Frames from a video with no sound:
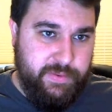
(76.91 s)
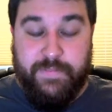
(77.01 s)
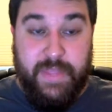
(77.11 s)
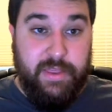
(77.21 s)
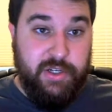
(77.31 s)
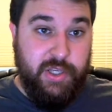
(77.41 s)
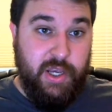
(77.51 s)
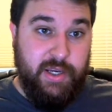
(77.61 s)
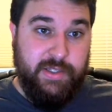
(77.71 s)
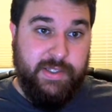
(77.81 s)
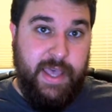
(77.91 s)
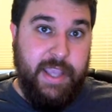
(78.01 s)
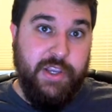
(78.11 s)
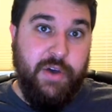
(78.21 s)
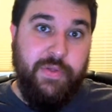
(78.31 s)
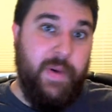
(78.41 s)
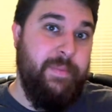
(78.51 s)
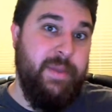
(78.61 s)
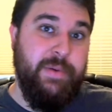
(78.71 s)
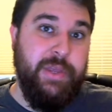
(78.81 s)
Then there's songs like Don't
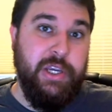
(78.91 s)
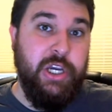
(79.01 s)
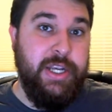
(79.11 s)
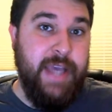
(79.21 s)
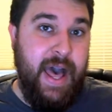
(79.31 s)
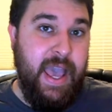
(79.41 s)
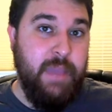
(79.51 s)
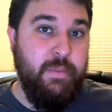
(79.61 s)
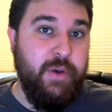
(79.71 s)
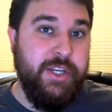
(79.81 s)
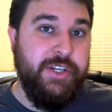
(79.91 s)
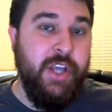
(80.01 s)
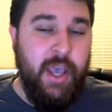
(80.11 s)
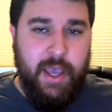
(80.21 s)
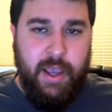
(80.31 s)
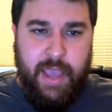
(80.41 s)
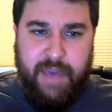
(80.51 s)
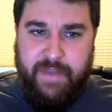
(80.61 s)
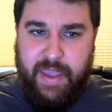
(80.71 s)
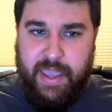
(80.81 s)
Threaten Me with a Good Time, which
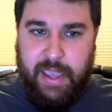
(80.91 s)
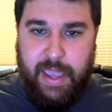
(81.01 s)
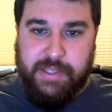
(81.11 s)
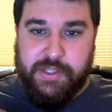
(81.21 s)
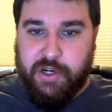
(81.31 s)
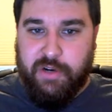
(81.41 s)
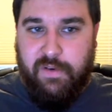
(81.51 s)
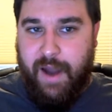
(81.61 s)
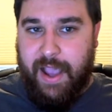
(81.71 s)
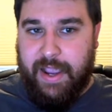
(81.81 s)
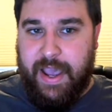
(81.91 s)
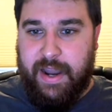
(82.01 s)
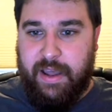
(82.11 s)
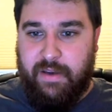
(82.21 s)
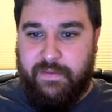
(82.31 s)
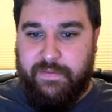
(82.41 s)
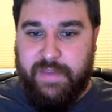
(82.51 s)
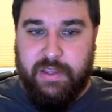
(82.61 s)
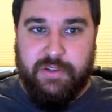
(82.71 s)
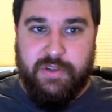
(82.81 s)
have a surf rock kind of
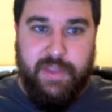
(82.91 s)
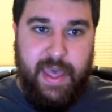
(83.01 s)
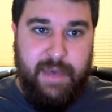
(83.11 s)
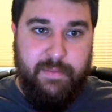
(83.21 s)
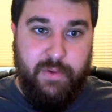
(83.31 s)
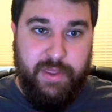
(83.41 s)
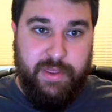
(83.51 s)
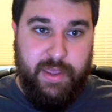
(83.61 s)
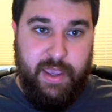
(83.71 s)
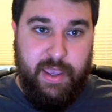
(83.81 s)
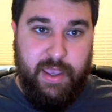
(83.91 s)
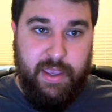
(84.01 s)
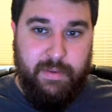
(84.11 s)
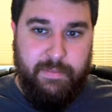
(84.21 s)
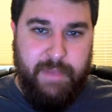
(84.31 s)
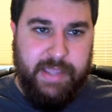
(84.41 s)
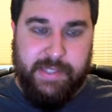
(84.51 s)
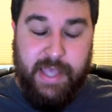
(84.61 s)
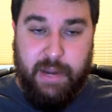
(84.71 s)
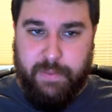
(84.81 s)
feel to them with a
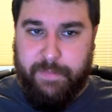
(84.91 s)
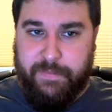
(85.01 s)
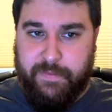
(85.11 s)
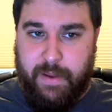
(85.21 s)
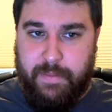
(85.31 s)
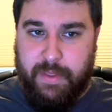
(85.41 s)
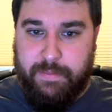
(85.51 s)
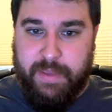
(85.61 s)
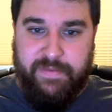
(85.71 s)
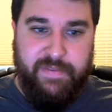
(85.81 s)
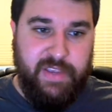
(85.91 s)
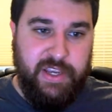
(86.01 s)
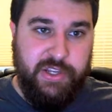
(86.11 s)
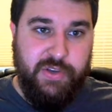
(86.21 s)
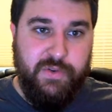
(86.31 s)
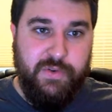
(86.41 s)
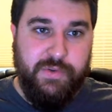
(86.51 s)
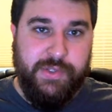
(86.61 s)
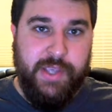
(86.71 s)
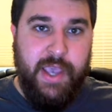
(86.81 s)
bass line ripped from the
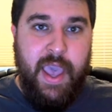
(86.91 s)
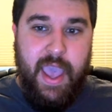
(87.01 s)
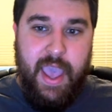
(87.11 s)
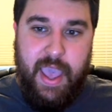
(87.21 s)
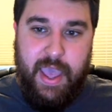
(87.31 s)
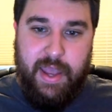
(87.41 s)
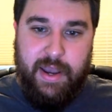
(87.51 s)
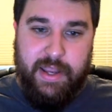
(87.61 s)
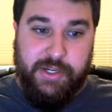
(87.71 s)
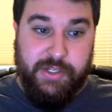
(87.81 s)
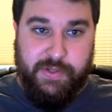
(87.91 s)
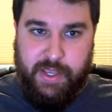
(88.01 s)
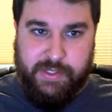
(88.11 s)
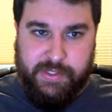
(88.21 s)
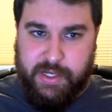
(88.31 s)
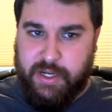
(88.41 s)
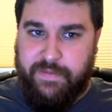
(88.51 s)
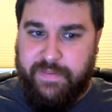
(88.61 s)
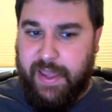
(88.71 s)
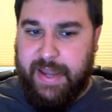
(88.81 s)
B-52s. And it's such
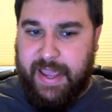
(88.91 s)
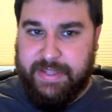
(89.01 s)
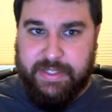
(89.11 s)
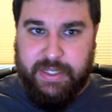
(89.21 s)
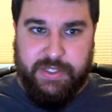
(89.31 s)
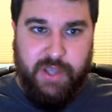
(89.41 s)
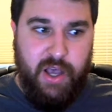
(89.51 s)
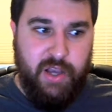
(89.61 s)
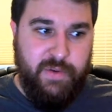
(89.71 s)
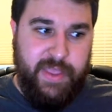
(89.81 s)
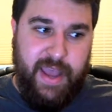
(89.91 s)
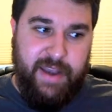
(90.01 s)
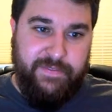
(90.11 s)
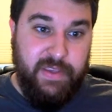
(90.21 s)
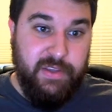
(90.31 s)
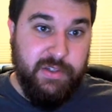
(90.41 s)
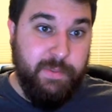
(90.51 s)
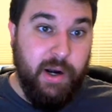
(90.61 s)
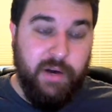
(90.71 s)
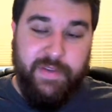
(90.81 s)
a fantastic song with that. It feels
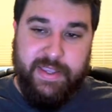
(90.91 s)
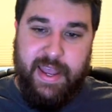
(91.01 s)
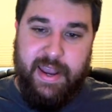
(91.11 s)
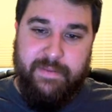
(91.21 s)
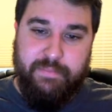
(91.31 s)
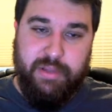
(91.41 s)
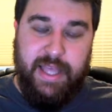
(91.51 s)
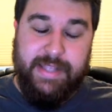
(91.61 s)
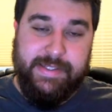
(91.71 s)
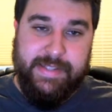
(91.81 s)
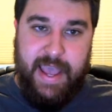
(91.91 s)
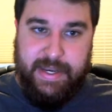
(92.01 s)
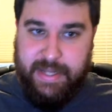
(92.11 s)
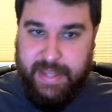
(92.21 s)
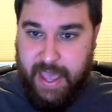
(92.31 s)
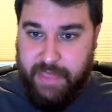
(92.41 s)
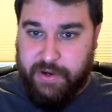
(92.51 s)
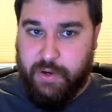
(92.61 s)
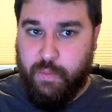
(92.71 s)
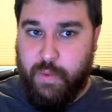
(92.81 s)
perfect that it blends that
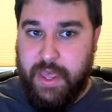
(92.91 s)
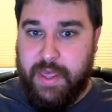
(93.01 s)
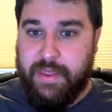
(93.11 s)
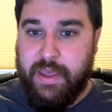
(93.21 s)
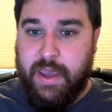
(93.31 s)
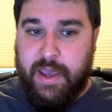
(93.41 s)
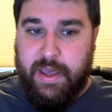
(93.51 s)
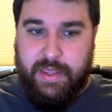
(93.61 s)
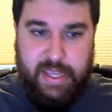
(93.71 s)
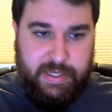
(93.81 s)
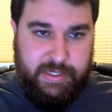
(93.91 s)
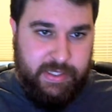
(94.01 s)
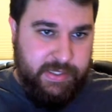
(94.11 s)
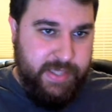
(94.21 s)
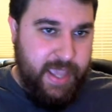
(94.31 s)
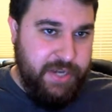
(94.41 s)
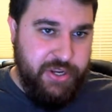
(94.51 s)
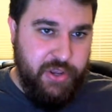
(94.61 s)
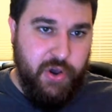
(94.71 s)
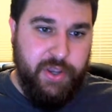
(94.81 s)
together with this
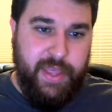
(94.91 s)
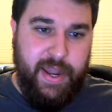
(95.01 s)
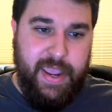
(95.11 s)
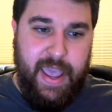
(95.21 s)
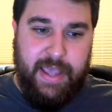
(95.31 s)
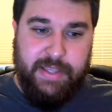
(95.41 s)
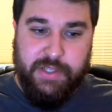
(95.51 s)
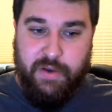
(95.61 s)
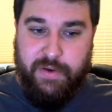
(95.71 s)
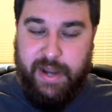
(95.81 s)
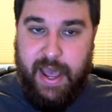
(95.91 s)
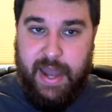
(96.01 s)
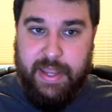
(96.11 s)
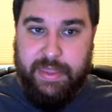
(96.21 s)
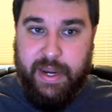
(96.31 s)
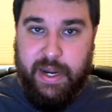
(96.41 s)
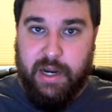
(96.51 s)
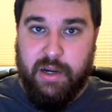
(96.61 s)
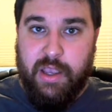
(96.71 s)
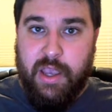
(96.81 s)
catchy hook that he has going on in
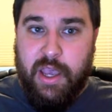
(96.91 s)
there.